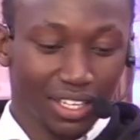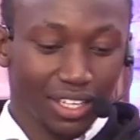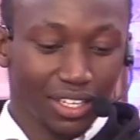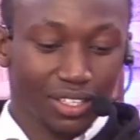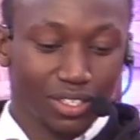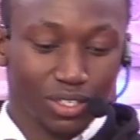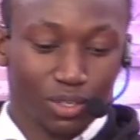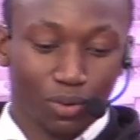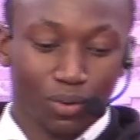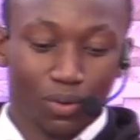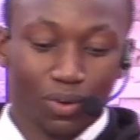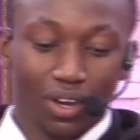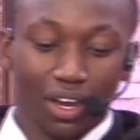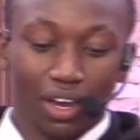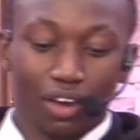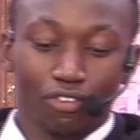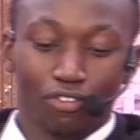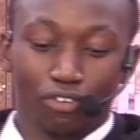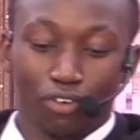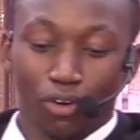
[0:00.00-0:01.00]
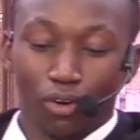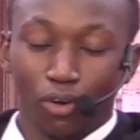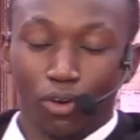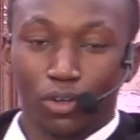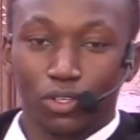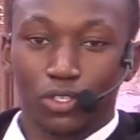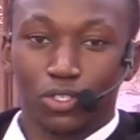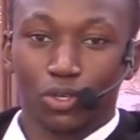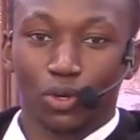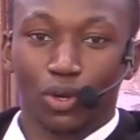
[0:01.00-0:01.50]
So, for
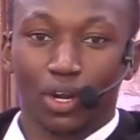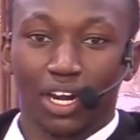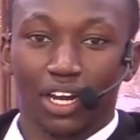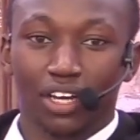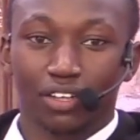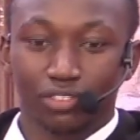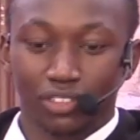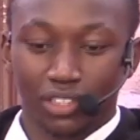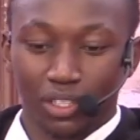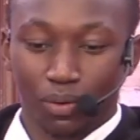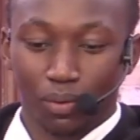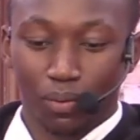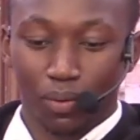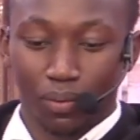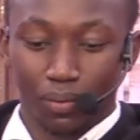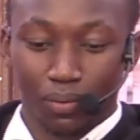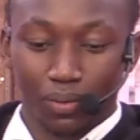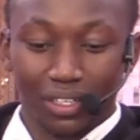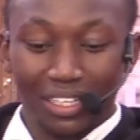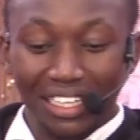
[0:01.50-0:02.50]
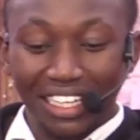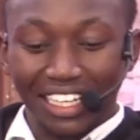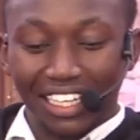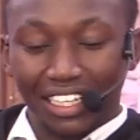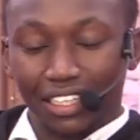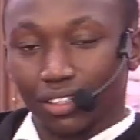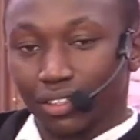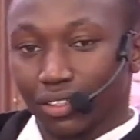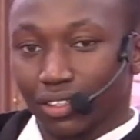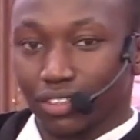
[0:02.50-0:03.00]
God so loved the world.
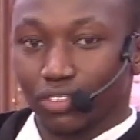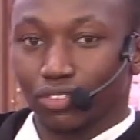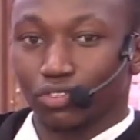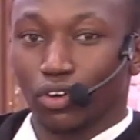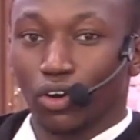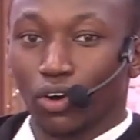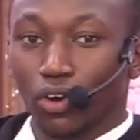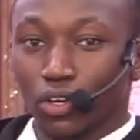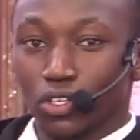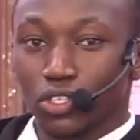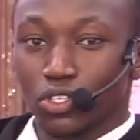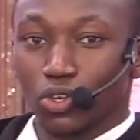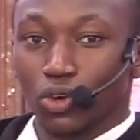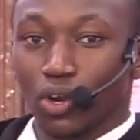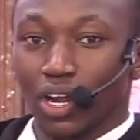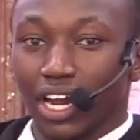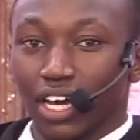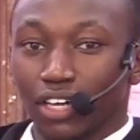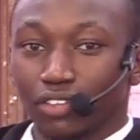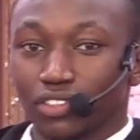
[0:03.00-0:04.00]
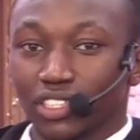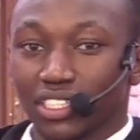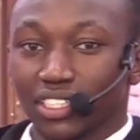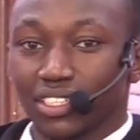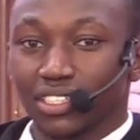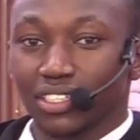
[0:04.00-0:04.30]
For God so loved?